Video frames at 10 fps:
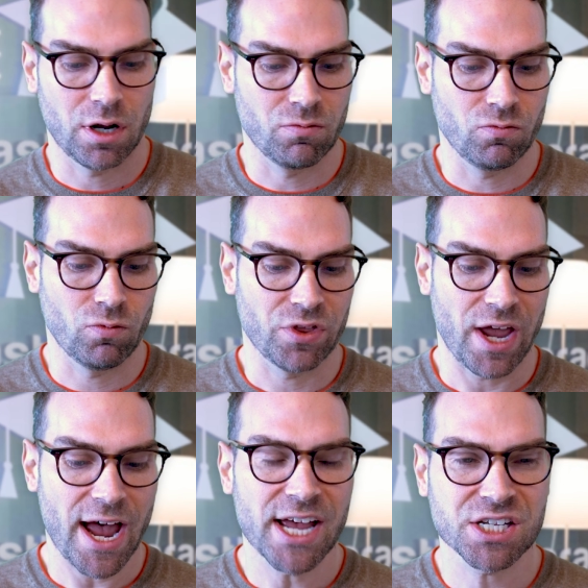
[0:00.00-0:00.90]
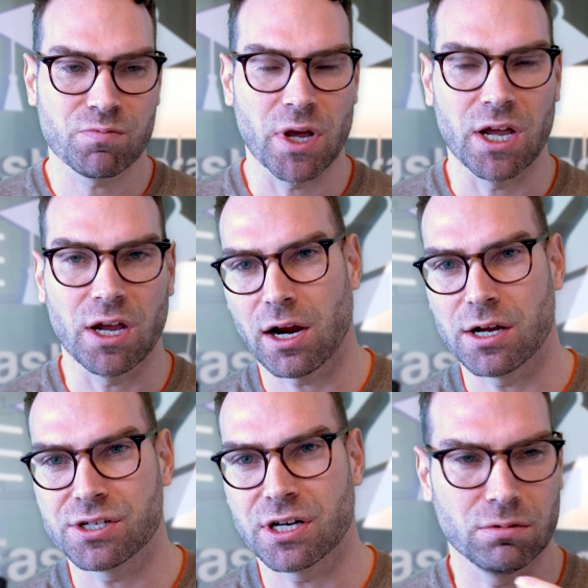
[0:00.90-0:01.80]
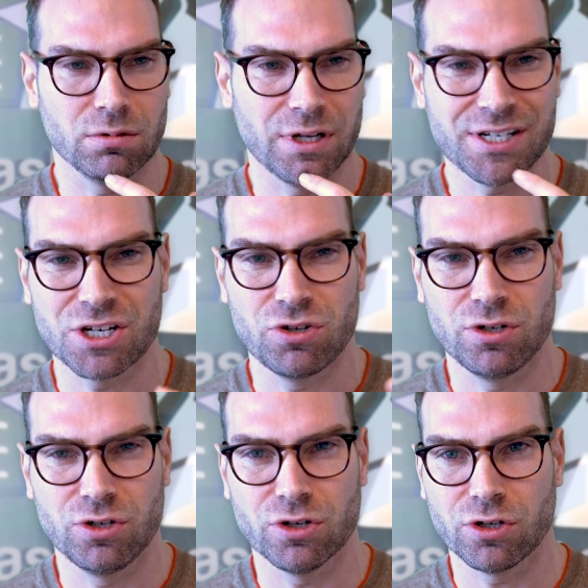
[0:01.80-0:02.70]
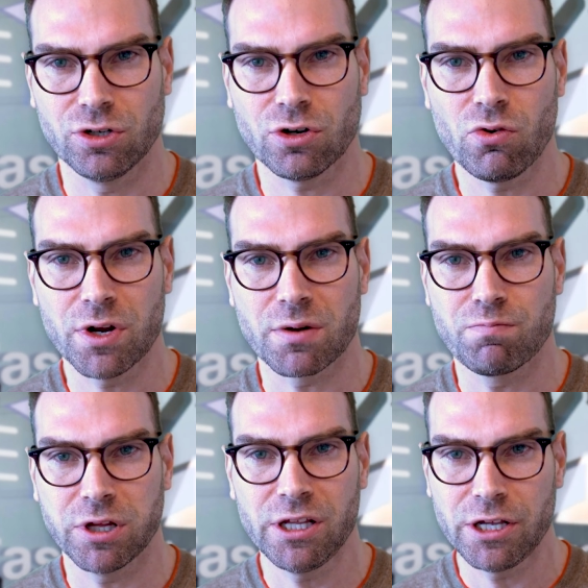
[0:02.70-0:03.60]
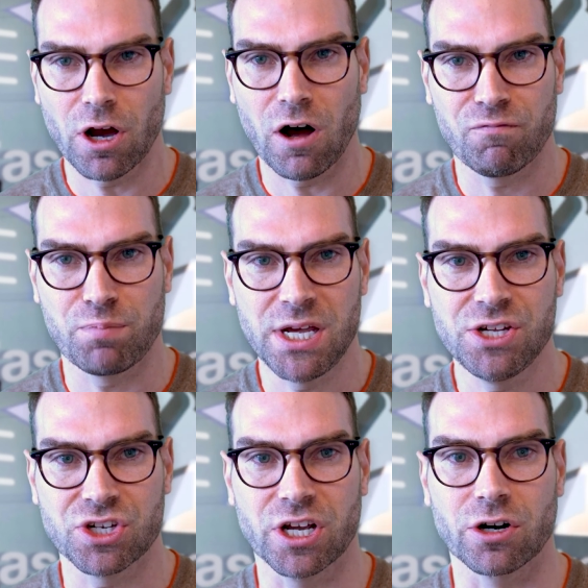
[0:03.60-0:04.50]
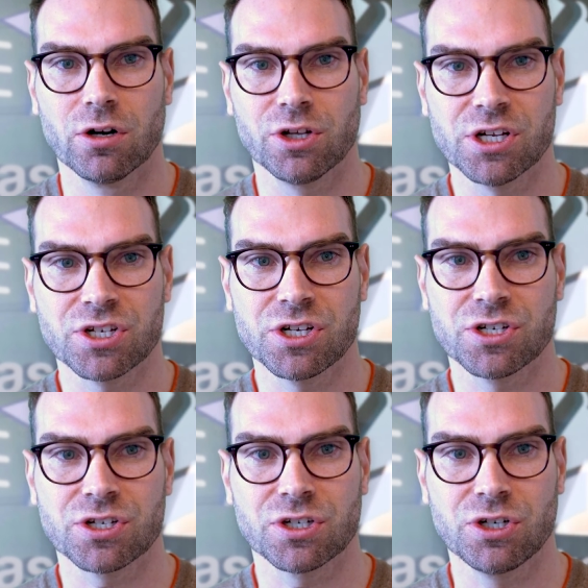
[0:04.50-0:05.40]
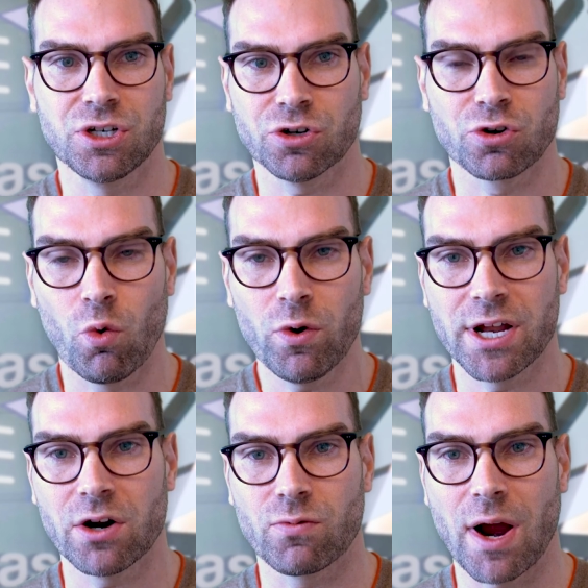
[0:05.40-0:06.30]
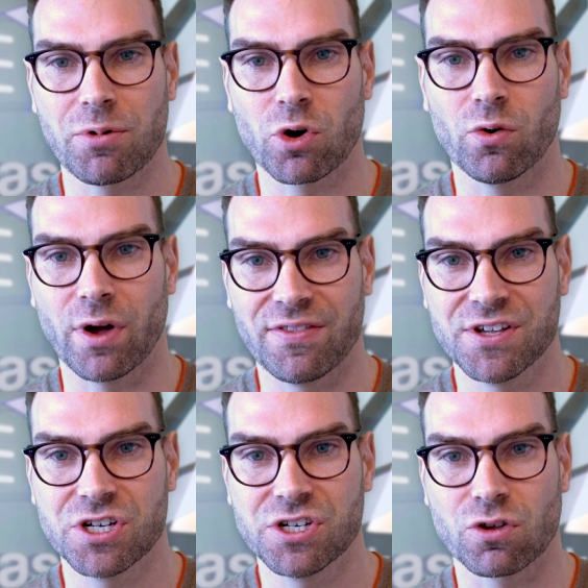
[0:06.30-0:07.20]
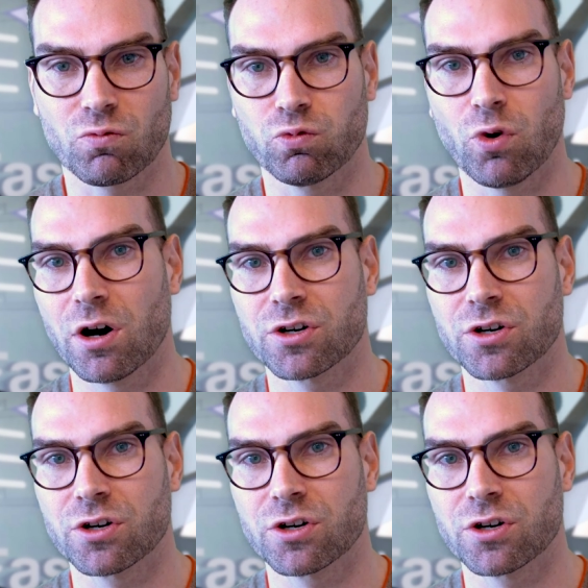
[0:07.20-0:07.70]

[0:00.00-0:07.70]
And when they asked me, I said, listen, you're going completely off-piste here. This is, you're going down a rabbit hole and this is the wrong